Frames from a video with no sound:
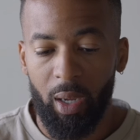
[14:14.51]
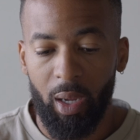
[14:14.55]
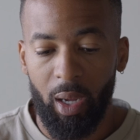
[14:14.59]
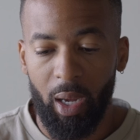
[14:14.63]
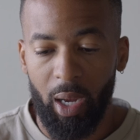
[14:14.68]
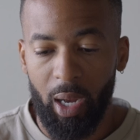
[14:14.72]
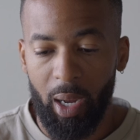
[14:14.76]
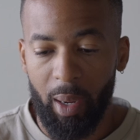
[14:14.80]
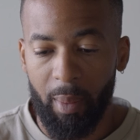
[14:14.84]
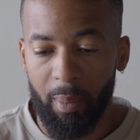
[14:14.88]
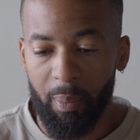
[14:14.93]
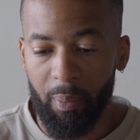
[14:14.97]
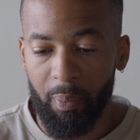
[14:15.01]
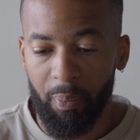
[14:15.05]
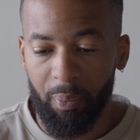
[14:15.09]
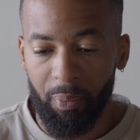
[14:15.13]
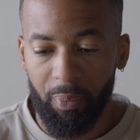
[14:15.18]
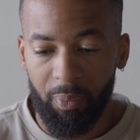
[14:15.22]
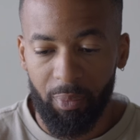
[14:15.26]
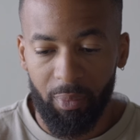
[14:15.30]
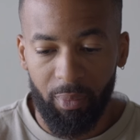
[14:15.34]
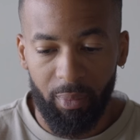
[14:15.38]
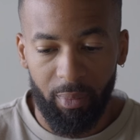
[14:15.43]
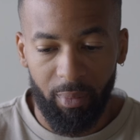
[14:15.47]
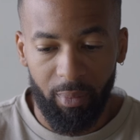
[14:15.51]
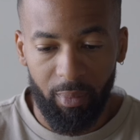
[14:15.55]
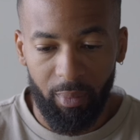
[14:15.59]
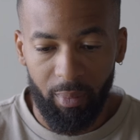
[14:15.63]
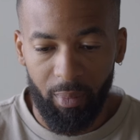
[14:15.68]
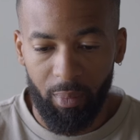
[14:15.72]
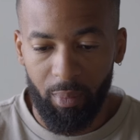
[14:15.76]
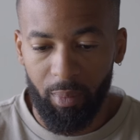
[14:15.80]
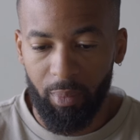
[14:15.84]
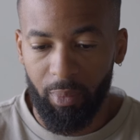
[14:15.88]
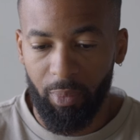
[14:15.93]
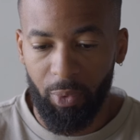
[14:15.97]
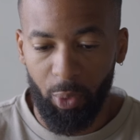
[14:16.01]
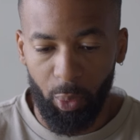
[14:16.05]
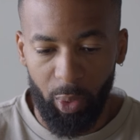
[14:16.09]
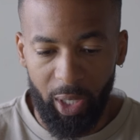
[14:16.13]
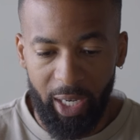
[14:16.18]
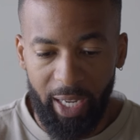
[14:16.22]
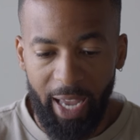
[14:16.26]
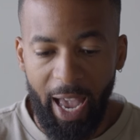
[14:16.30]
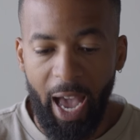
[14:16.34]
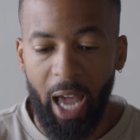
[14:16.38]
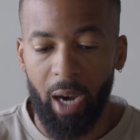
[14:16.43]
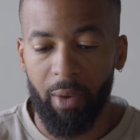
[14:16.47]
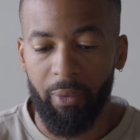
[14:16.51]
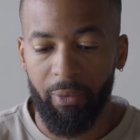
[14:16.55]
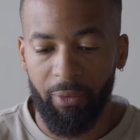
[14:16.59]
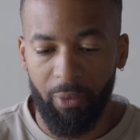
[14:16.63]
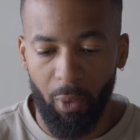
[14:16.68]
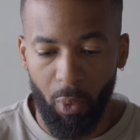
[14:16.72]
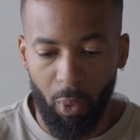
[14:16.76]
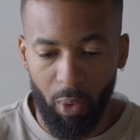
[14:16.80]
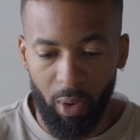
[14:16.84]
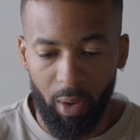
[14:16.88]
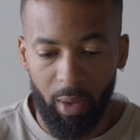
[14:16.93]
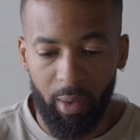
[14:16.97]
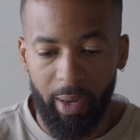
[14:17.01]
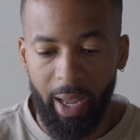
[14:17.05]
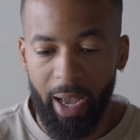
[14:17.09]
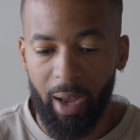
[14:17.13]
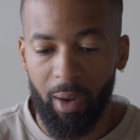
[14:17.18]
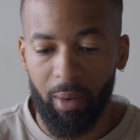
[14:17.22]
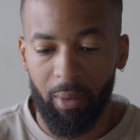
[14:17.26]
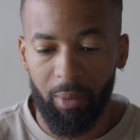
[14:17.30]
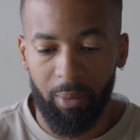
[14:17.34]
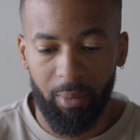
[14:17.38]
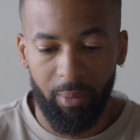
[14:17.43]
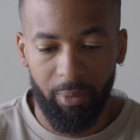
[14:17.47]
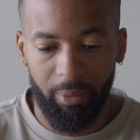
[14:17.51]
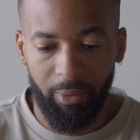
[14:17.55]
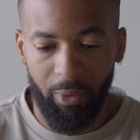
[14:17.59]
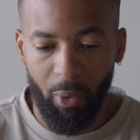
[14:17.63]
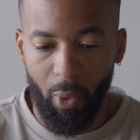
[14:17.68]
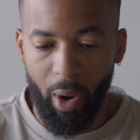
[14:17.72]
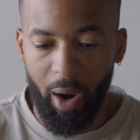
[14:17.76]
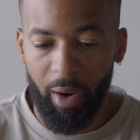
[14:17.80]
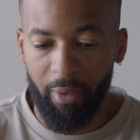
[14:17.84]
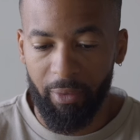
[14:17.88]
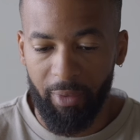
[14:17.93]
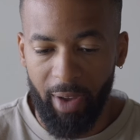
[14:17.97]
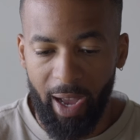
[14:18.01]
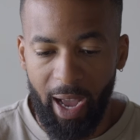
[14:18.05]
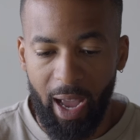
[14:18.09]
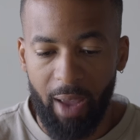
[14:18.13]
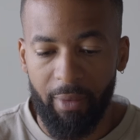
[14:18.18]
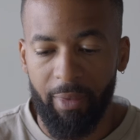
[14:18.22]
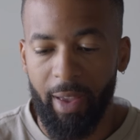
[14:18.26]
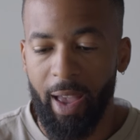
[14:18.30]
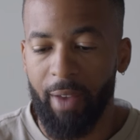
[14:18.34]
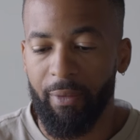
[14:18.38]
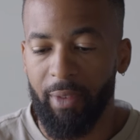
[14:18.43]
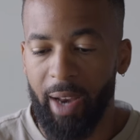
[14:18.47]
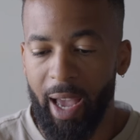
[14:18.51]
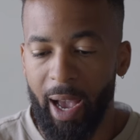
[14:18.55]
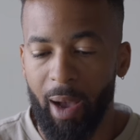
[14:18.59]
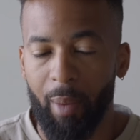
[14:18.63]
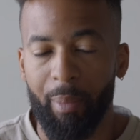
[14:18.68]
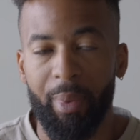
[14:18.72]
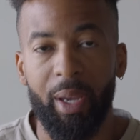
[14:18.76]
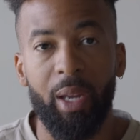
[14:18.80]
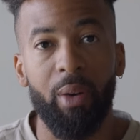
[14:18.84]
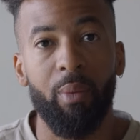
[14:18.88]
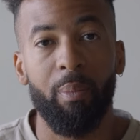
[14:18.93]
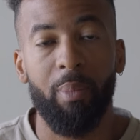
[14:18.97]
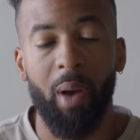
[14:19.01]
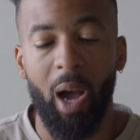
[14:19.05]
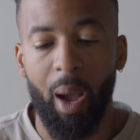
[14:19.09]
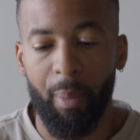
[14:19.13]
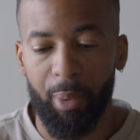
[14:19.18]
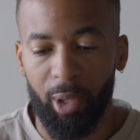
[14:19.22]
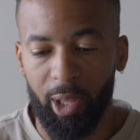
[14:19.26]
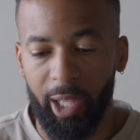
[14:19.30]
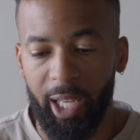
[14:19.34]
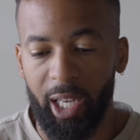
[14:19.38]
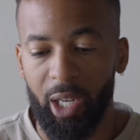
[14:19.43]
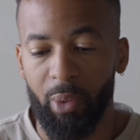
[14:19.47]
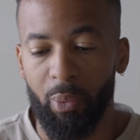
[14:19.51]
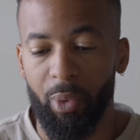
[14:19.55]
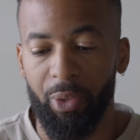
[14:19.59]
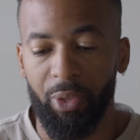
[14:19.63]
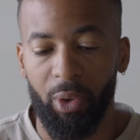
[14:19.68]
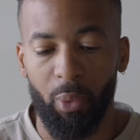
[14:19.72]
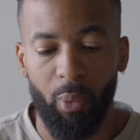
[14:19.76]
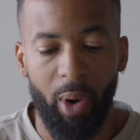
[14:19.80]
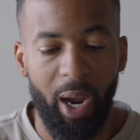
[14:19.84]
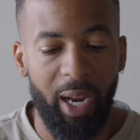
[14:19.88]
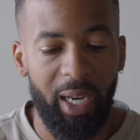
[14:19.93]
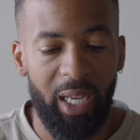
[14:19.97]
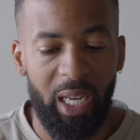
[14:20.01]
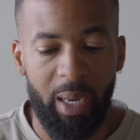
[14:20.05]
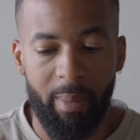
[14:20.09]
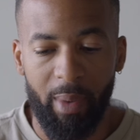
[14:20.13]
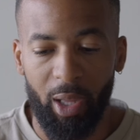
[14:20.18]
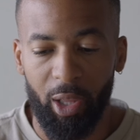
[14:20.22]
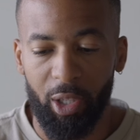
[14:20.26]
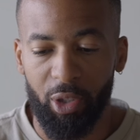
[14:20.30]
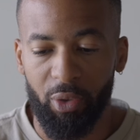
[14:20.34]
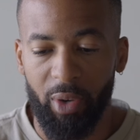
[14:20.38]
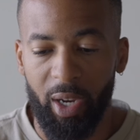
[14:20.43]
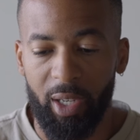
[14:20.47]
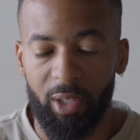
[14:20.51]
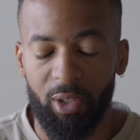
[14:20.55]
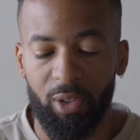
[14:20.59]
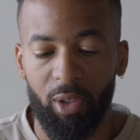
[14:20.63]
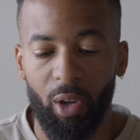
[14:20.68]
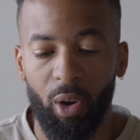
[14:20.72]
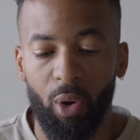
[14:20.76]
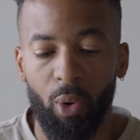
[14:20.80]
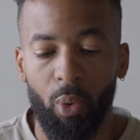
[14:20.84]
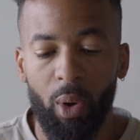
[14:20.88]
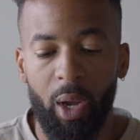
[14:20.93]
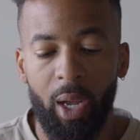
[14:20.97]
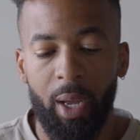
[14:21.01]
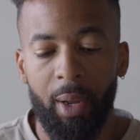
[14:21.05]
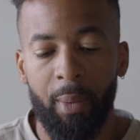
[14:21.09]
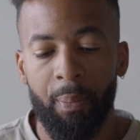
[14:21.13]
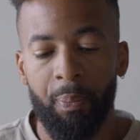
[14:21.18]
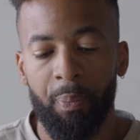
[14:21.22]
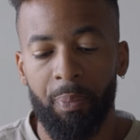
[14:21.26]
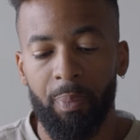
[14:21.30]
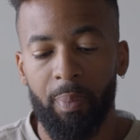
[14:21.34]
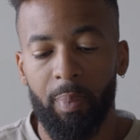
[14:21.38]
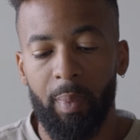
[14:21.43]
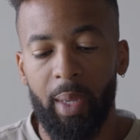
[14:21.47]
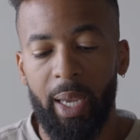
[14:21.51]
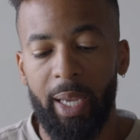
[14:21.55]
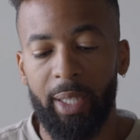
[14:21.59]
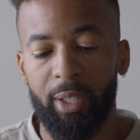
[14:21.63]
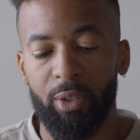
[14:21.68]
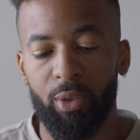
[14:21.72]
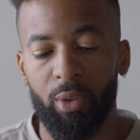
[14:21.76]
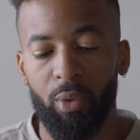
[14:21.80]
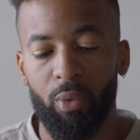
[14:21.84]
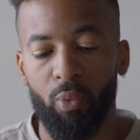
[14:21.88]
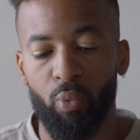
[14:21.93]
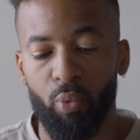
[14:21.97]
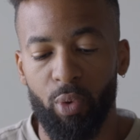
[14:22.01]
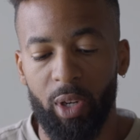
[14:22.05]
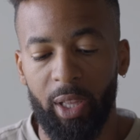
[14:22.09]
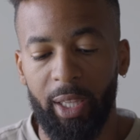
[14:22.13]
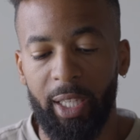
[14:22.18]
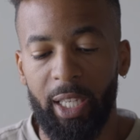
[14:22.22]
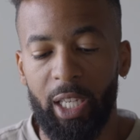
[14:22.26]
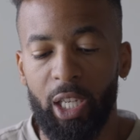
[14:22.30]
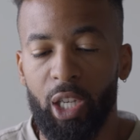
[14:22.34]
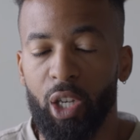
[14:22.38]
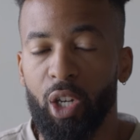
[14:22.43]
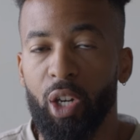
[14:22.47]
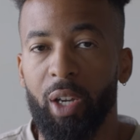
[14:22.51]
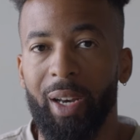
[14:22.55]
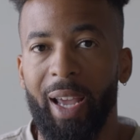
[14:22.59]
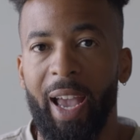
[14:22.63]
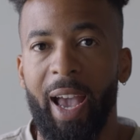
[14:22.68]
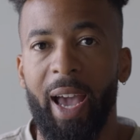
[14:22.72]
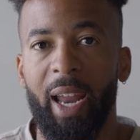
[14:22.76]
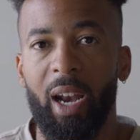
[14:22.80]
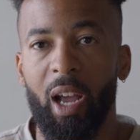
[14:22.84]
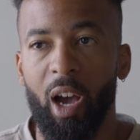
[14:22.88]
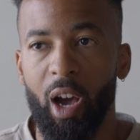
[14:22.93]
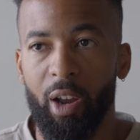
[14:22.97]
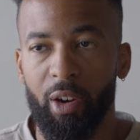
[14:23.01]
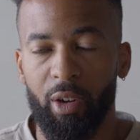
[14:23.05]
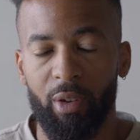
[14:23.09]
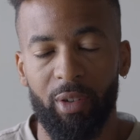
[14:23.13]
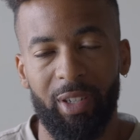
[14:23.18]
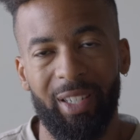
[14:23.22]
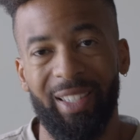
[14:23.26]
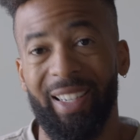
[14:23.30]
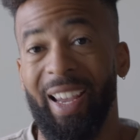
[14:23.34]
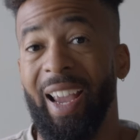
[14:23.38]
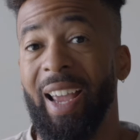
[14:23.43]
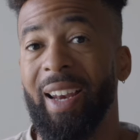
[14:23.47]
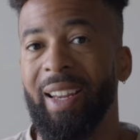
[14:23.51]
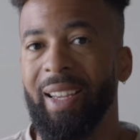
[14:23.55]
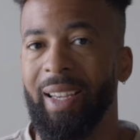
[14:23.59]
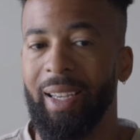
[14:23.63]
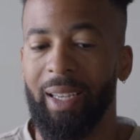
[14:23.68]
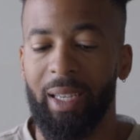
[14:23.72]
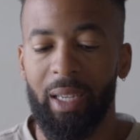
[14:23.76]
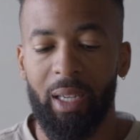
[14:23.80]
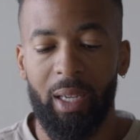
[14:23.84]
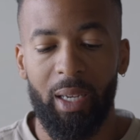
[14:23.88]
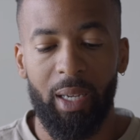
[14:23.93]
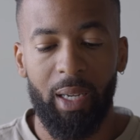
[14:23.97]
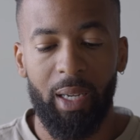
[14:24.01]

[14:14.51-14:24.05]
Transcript: 3 out of 4, now 4 out of 5 have now been populated with the right email address. So it's really good at understanding